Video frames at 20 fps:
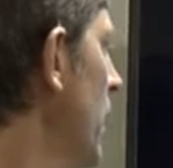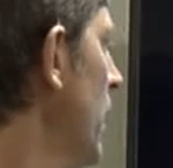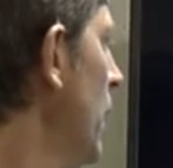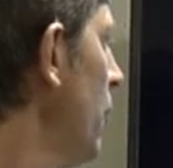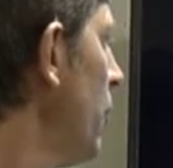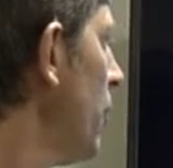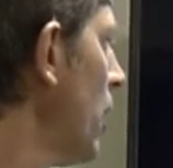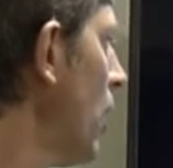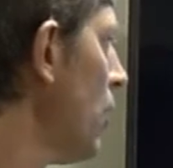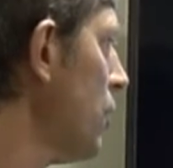
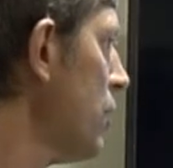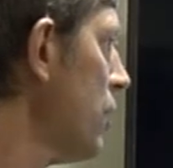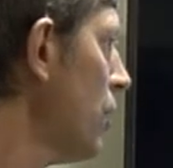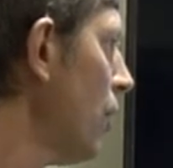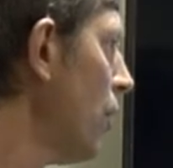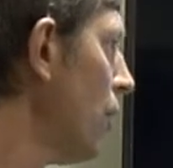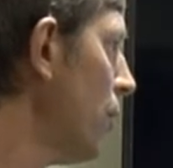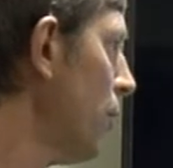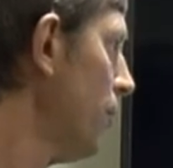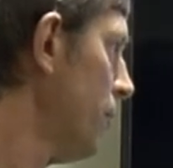We
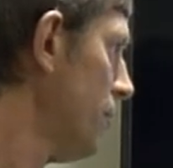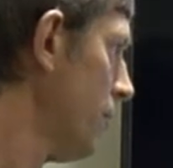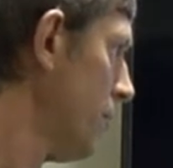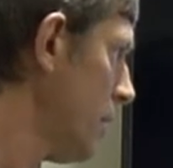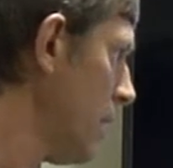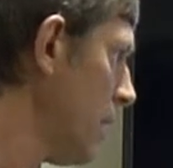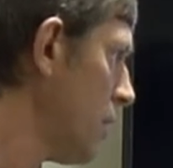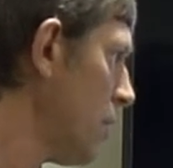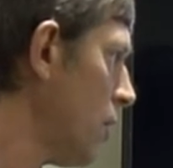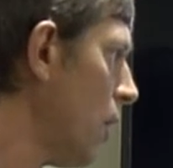also
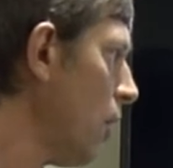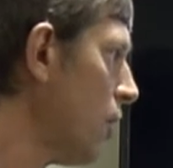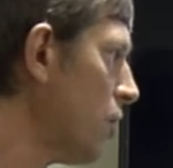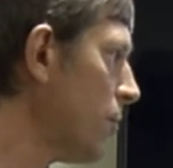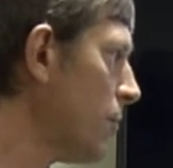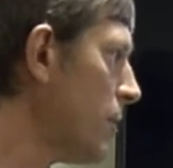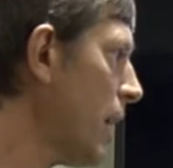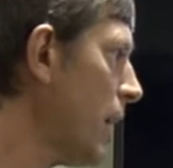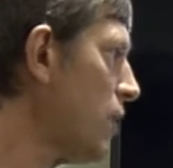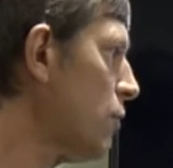installed
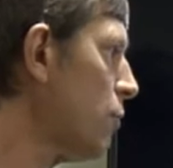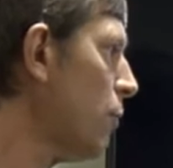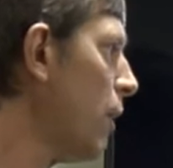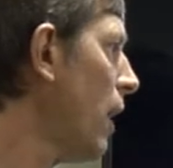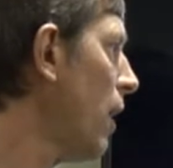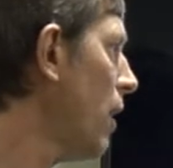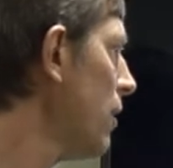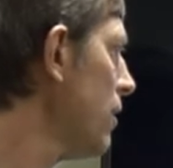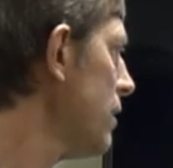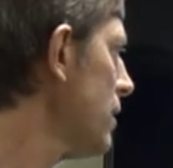some test
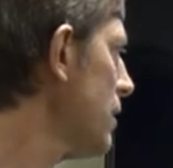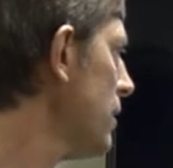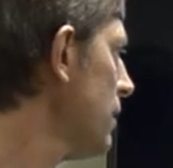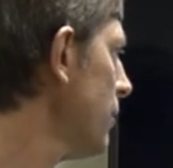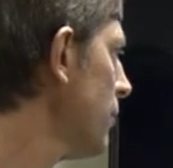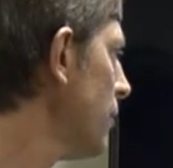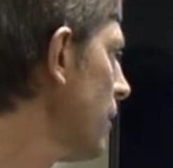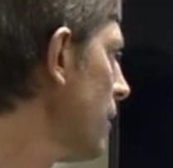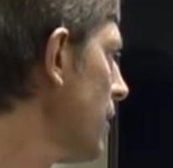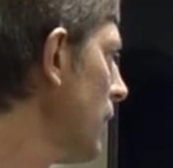wells
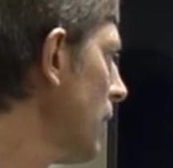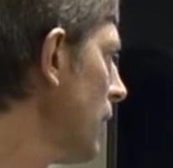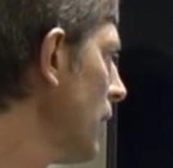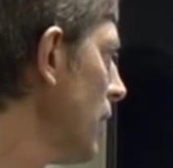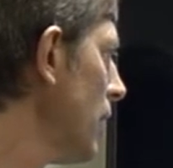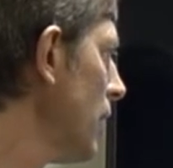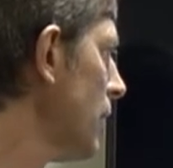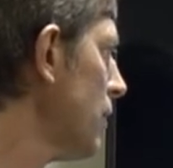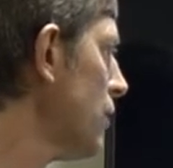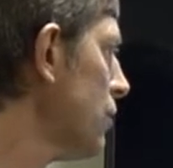with
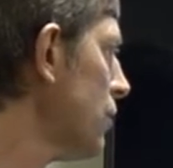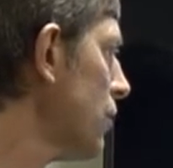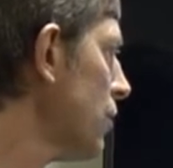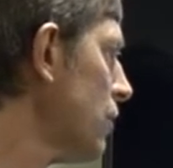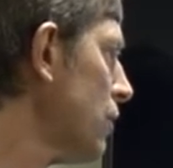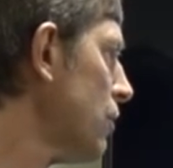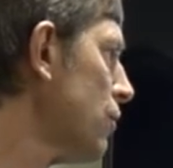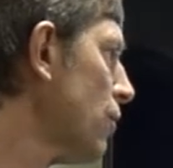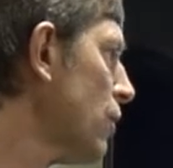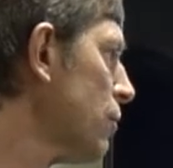the
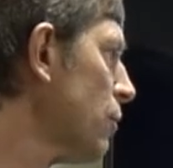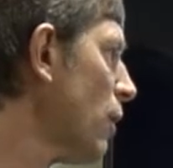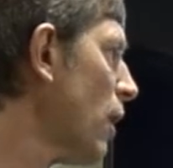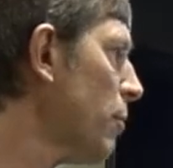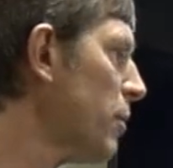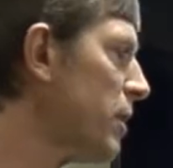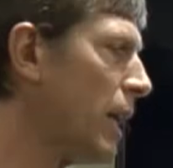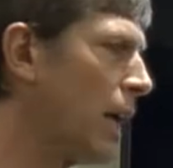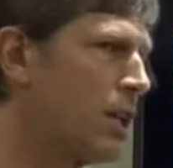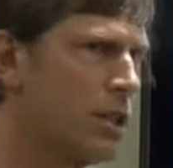source water
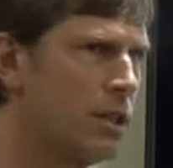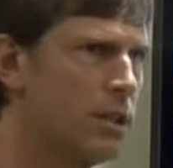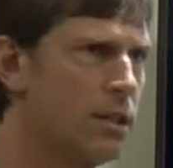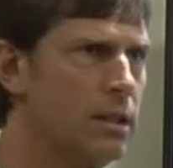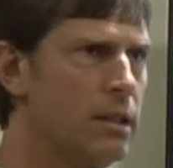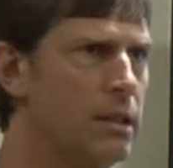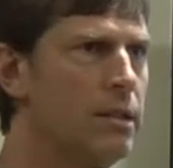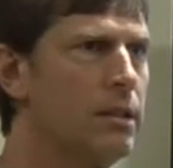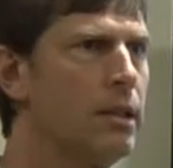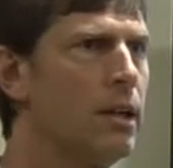
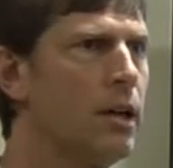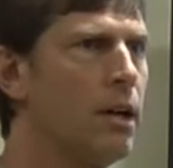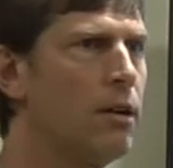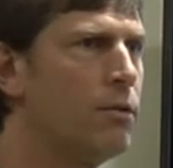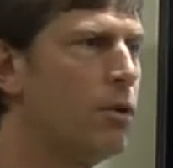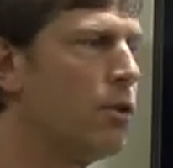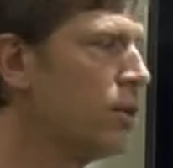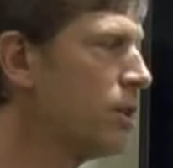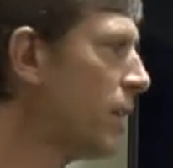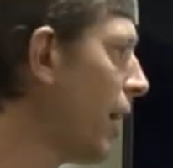protection
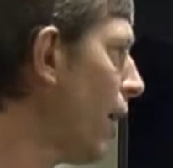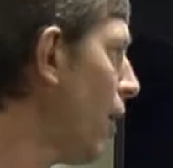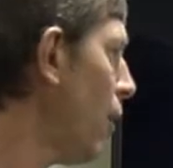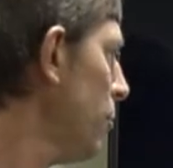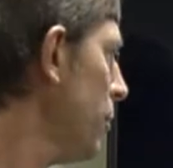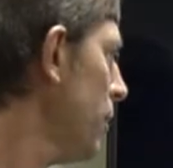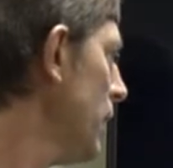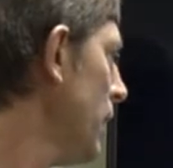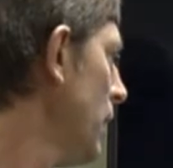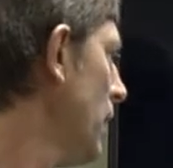folks'
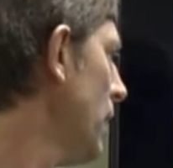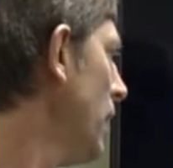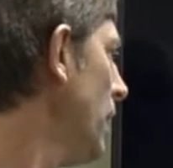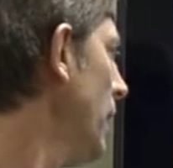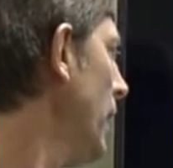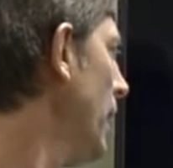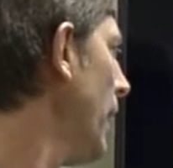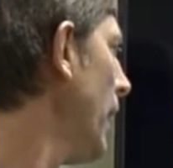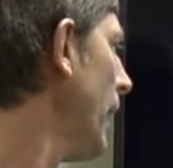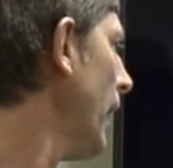help,
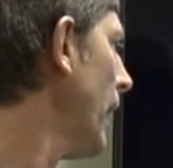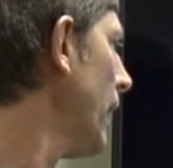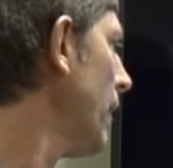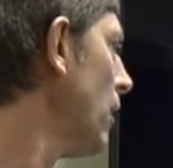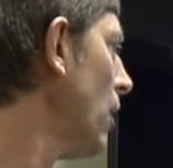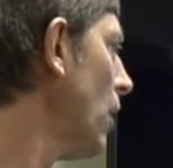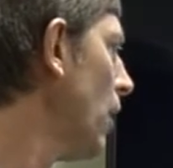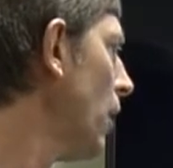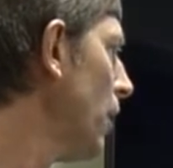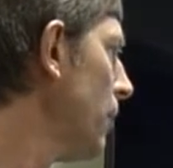and
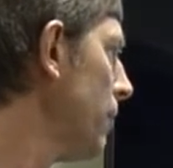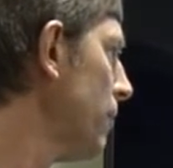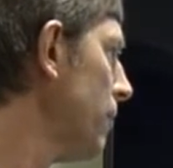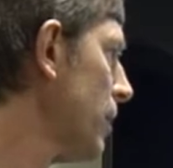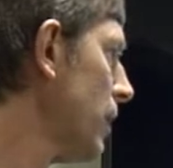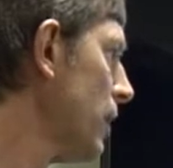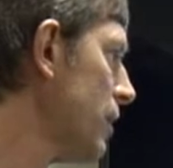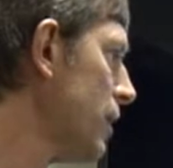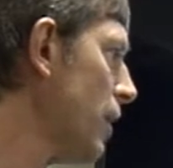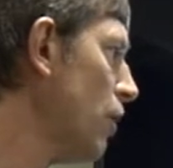
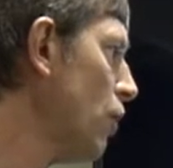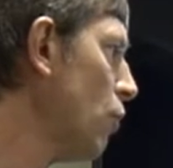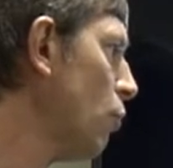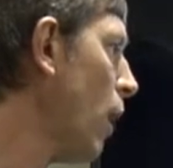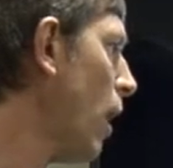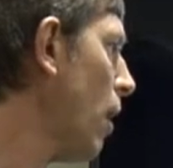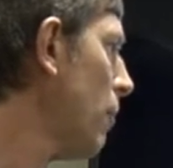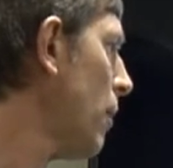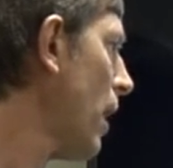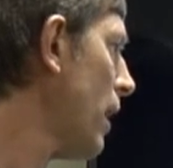continued
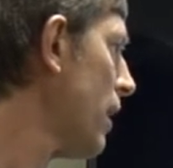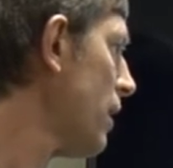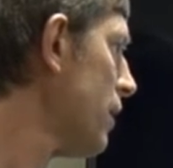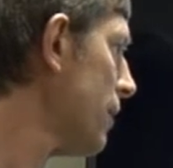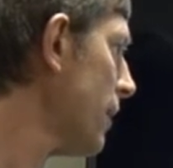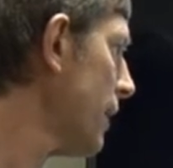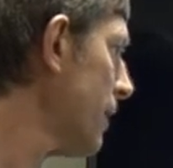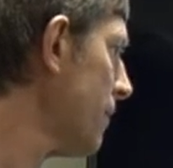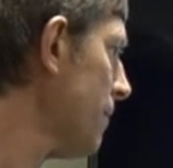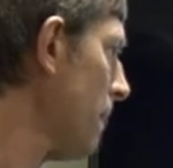well
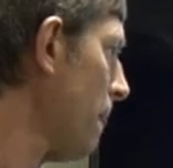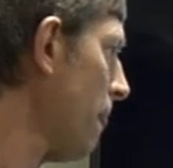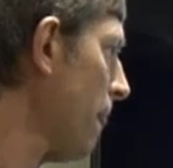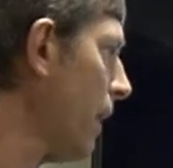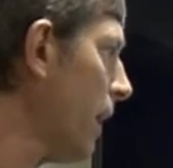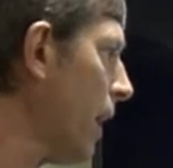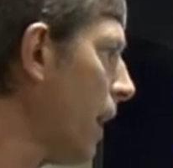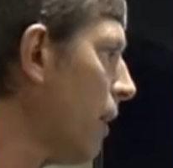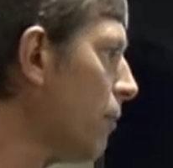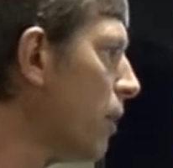monitoring.
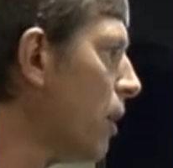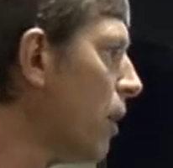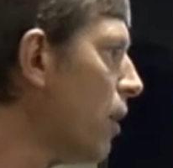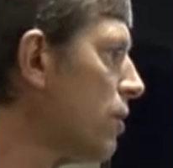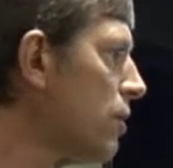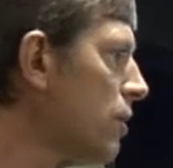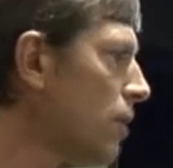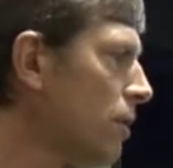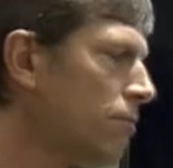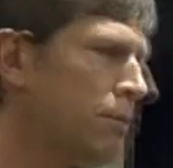And we
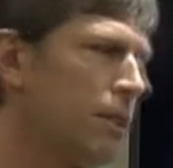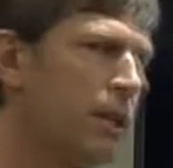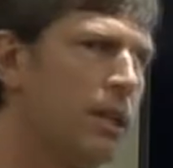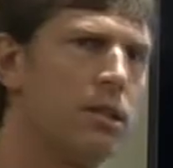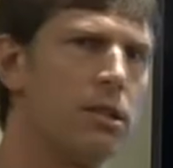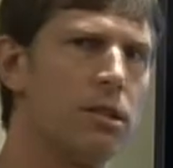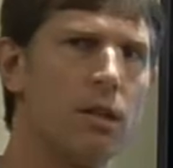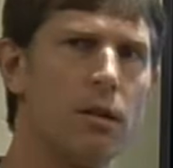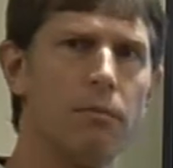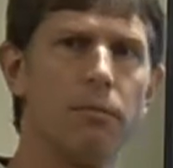also did
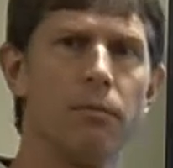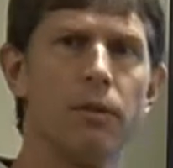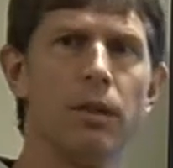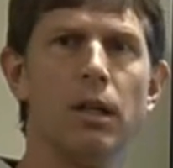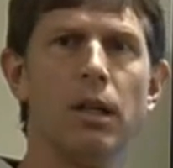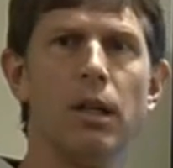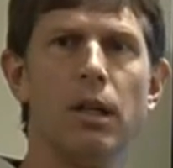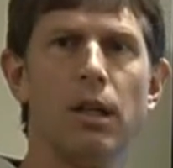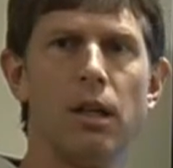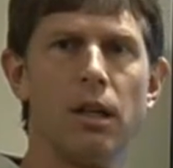some
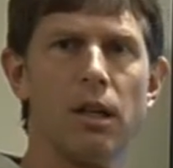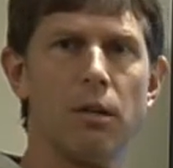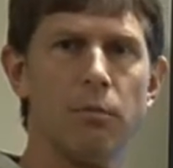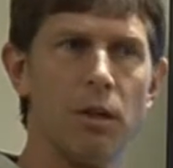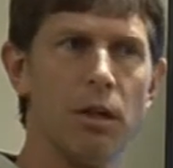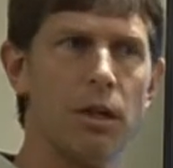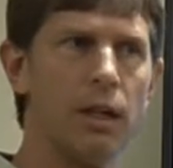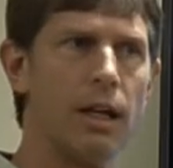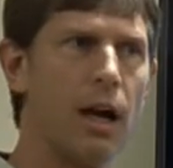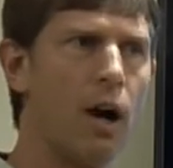
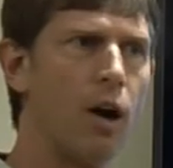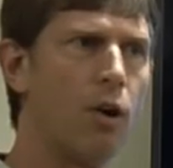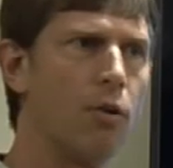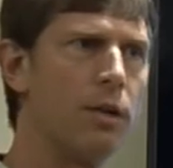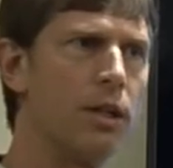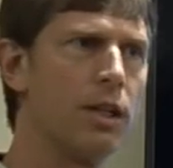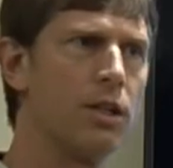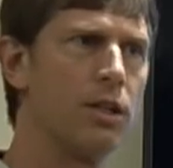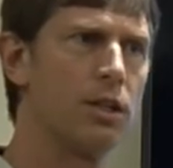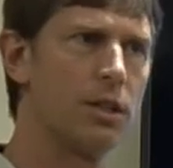community
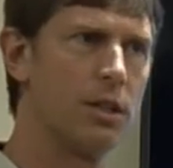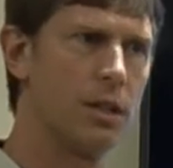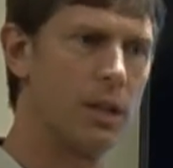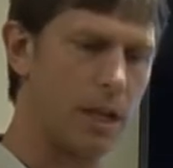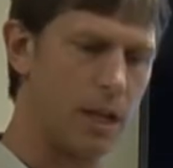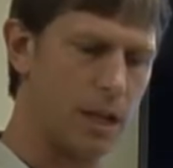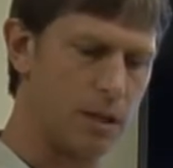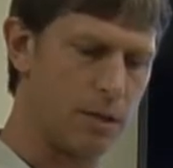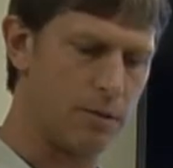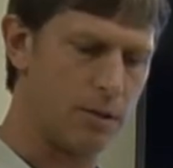outreach
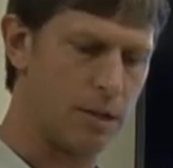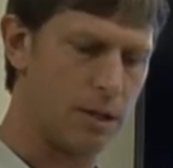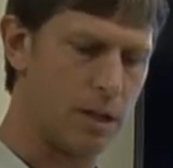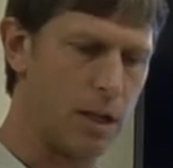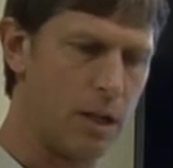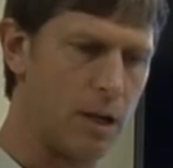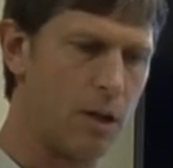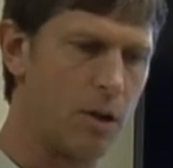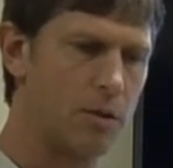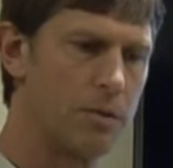and
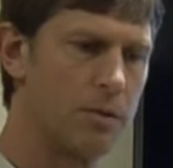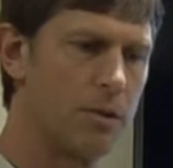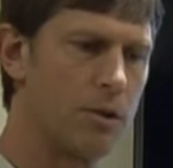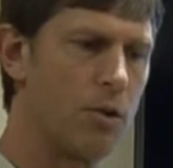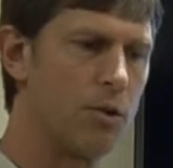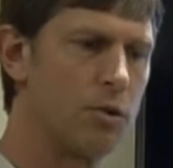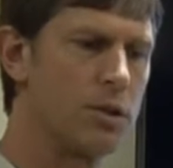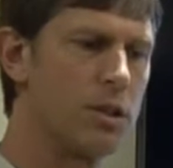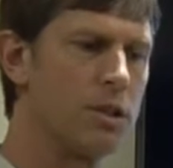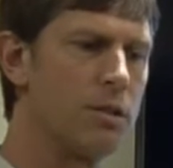
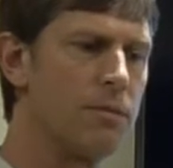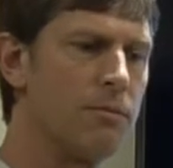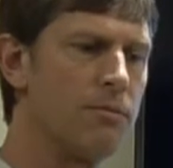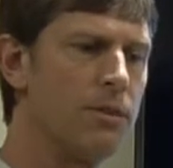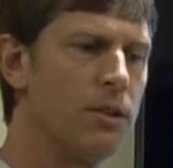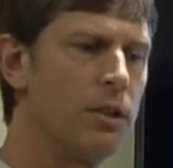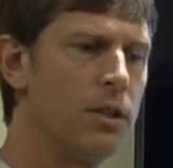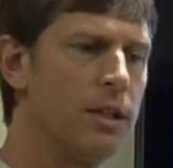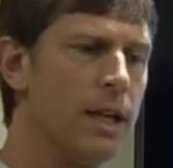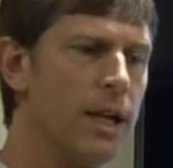hosted some
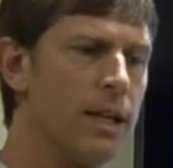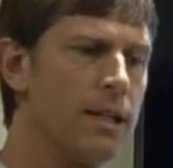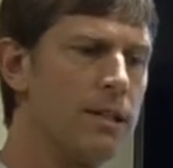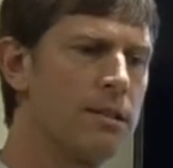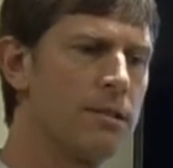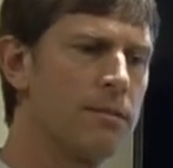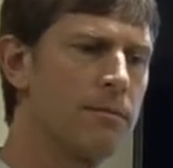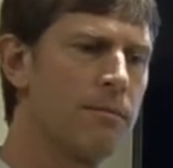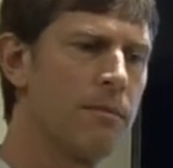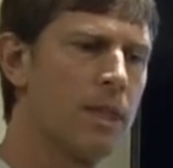field
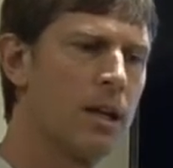days.